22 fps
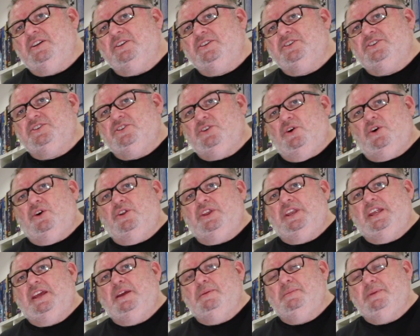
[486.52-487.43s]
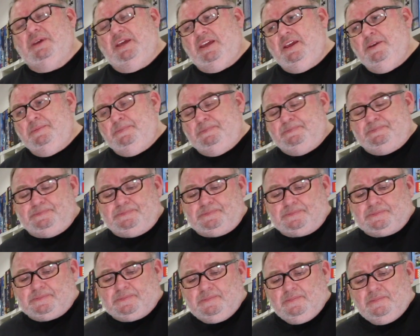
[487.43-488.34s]
store near me,
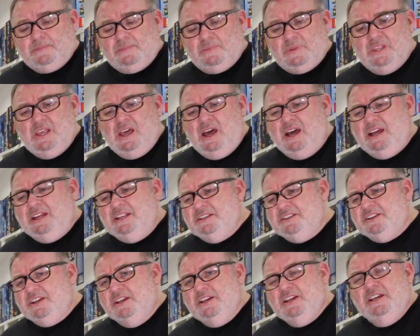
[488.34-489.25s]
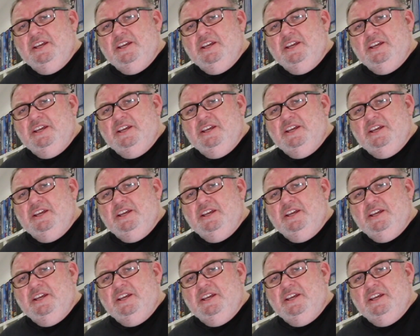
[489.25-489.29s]
and